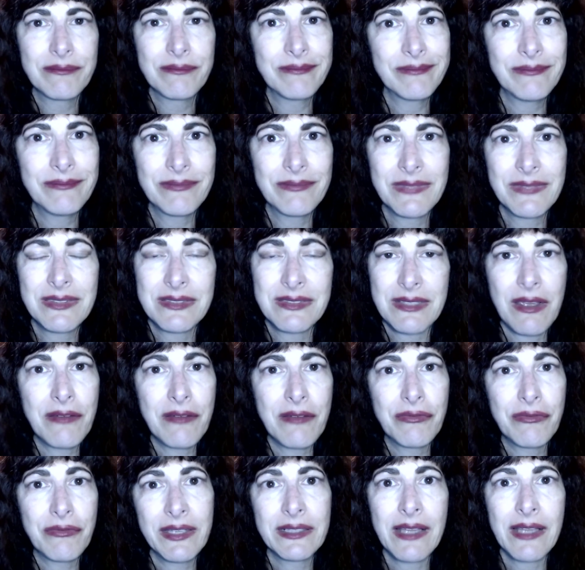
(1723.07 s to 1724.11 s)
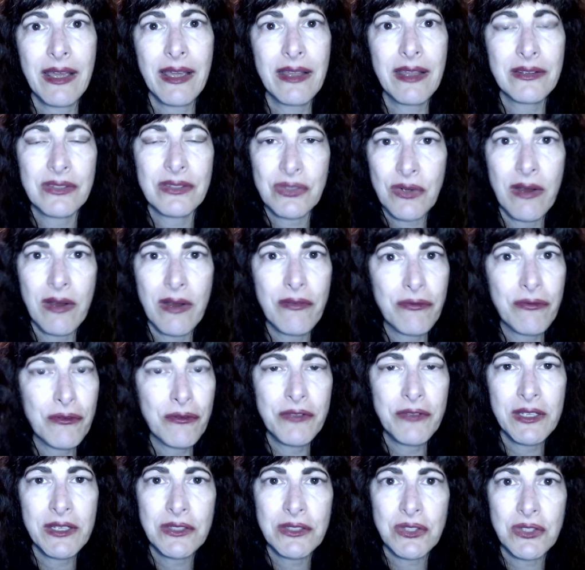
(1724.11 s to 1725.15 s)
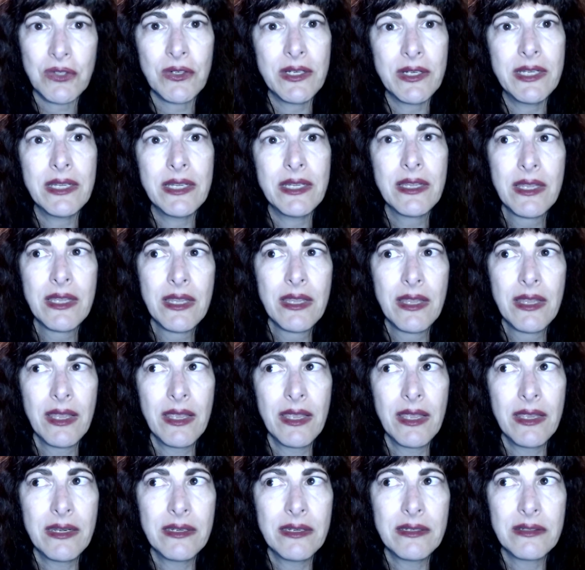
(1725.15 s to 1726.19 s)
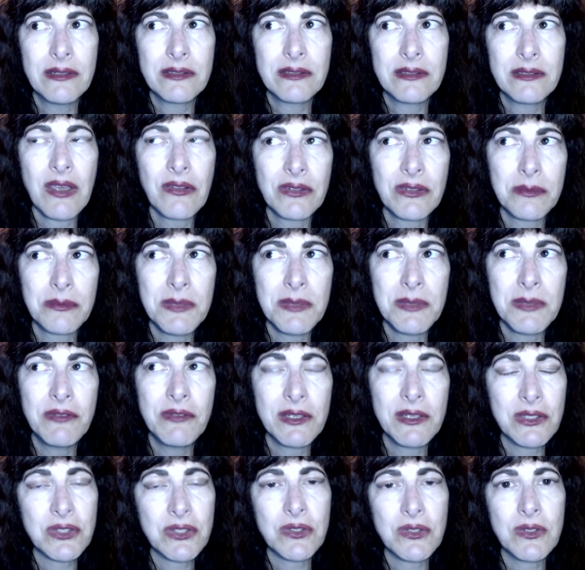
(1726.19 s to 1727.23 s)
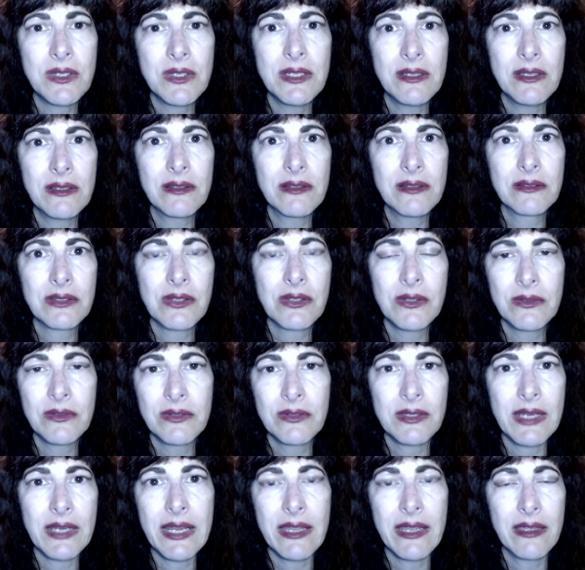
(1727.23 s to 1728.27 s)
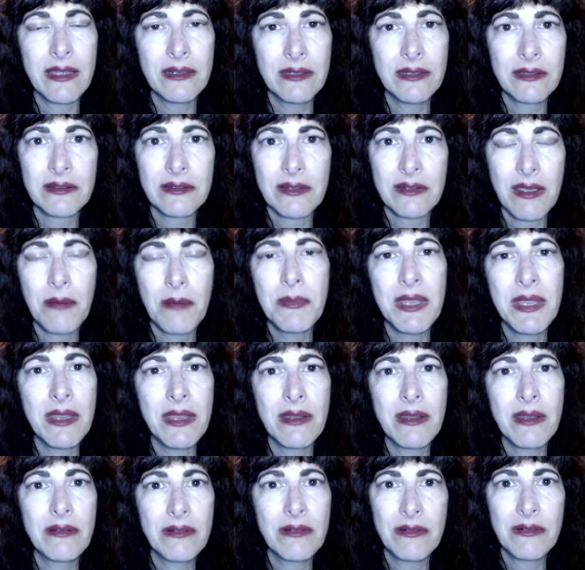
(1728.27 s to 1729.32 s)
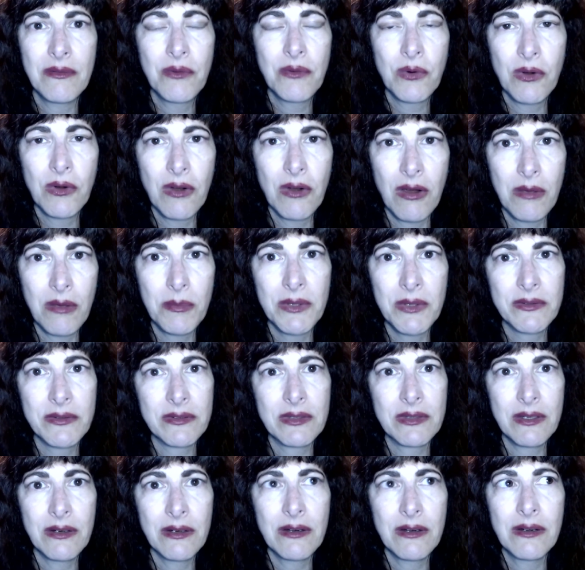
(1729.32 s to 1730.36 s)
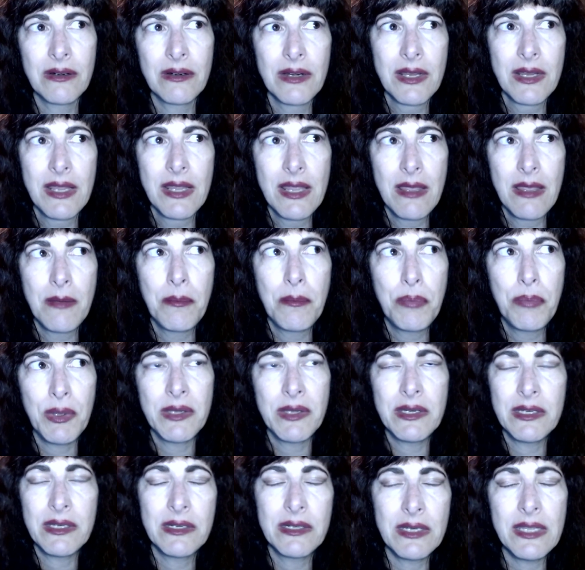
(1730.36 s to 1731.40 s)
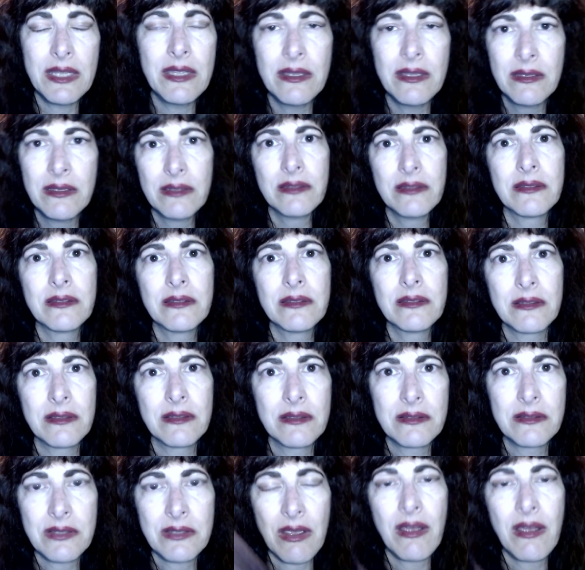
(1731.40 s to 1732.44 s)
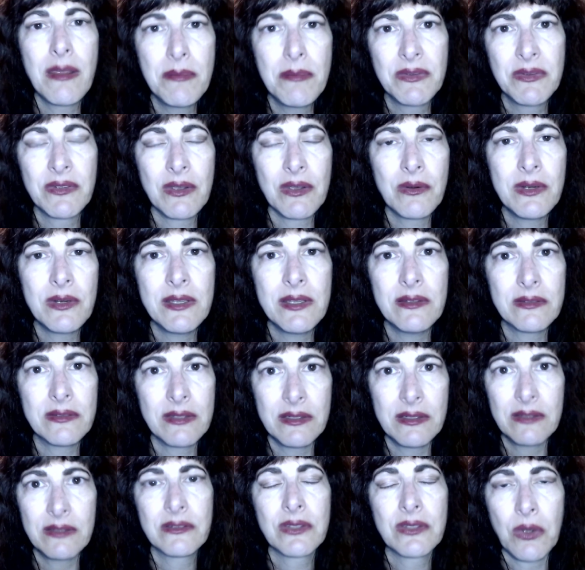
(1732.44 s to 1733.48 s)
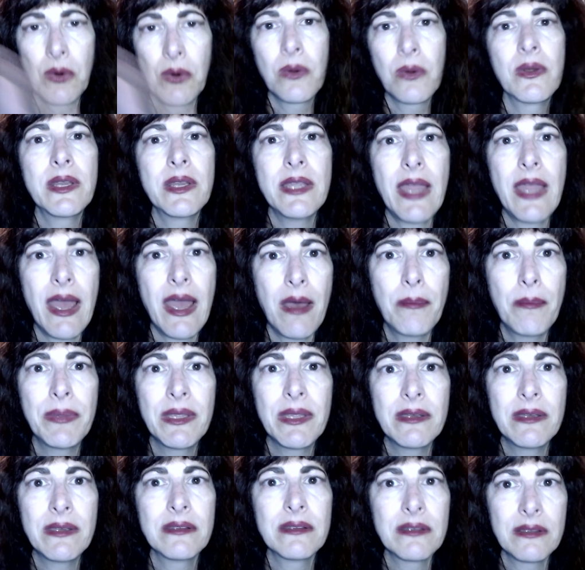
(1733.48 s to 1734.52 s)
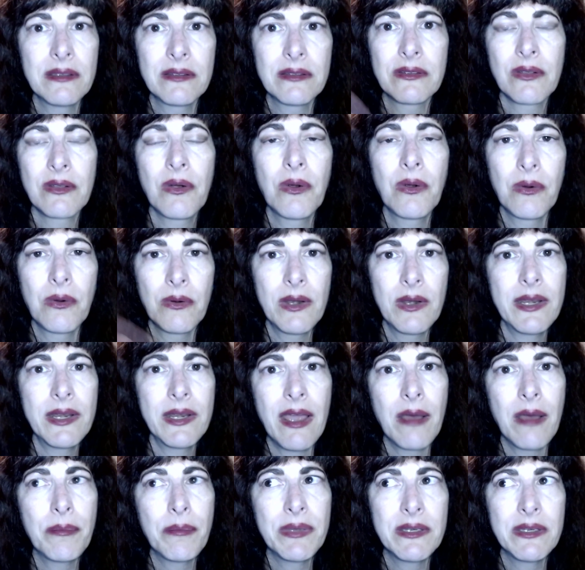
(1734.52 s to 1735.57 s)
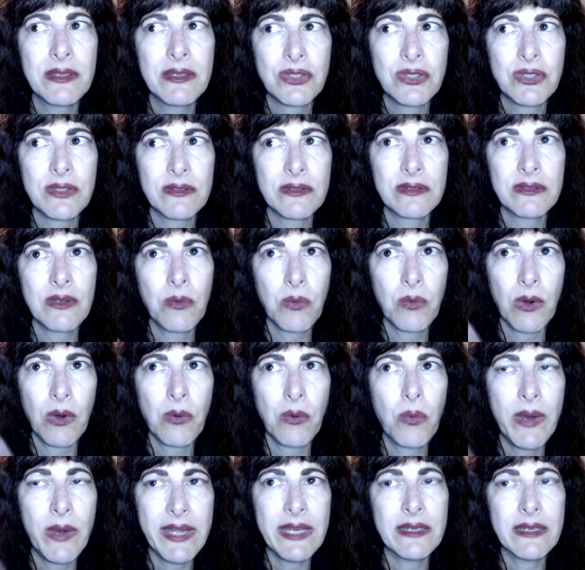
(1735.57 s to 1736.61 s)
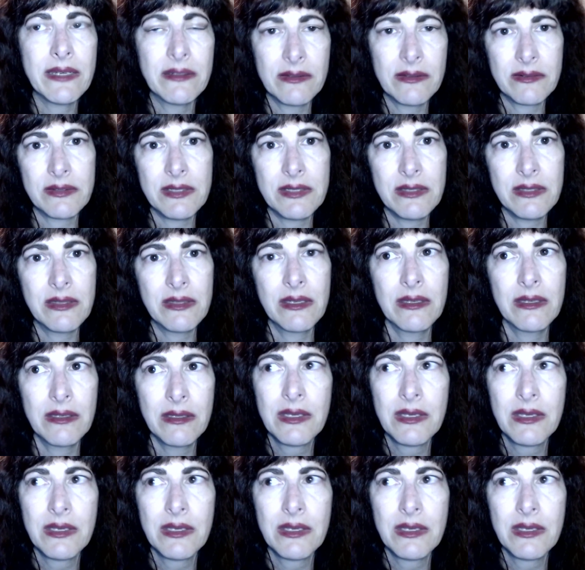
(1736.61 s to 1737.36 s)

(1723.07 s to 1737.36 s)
stuff like that. Strive for victory, and tells me victory is close at hand. It's coming. We're almost there. But in his time zone, he said it's already happened. It's already happened. It's just that we're waiting to see the